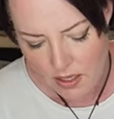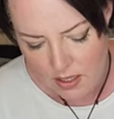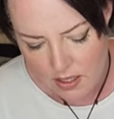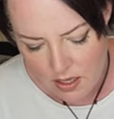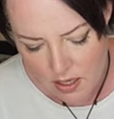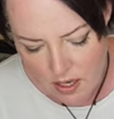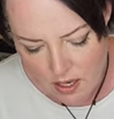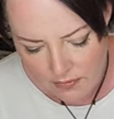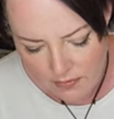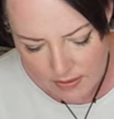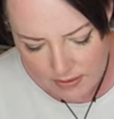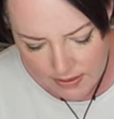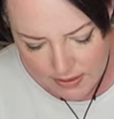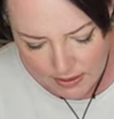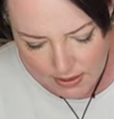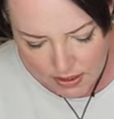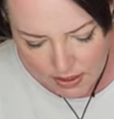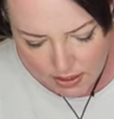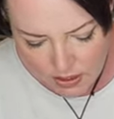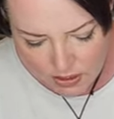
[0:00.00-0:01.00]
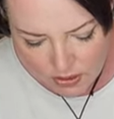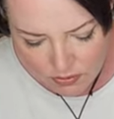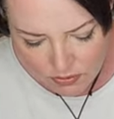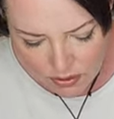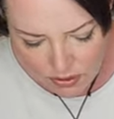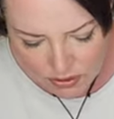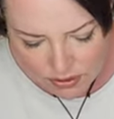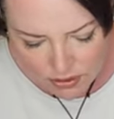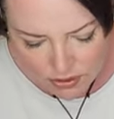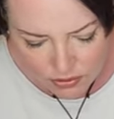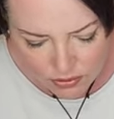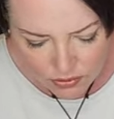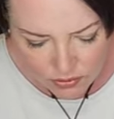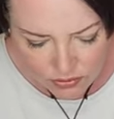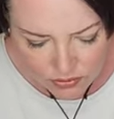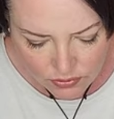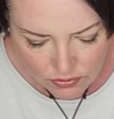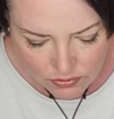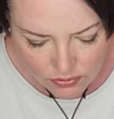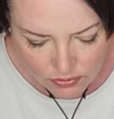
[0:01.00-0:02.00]
Now obviously you could
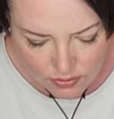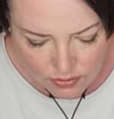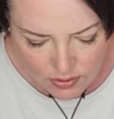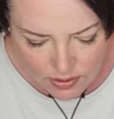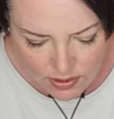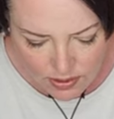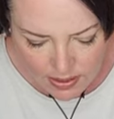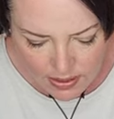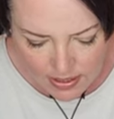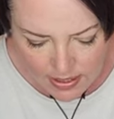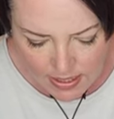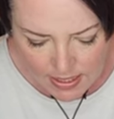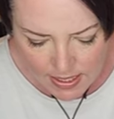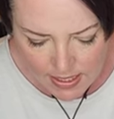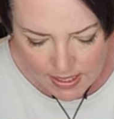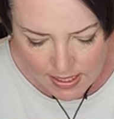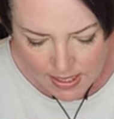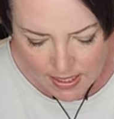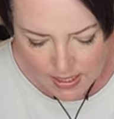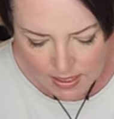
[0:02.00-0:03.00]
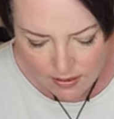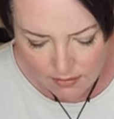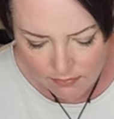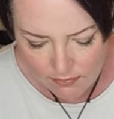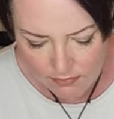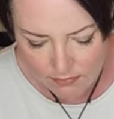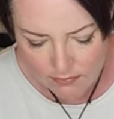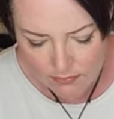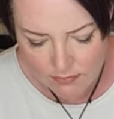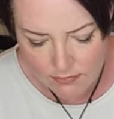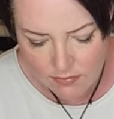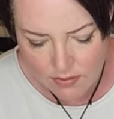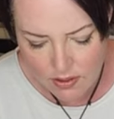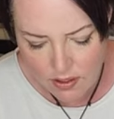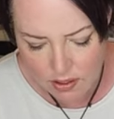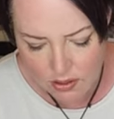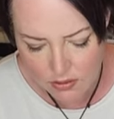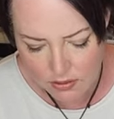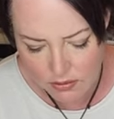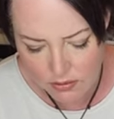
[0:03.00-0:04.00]
do any
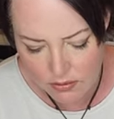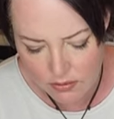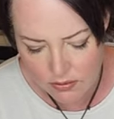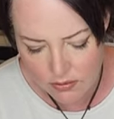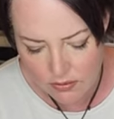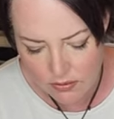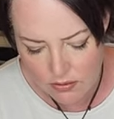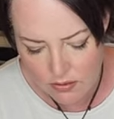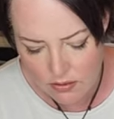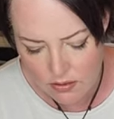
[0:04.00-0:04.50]
color.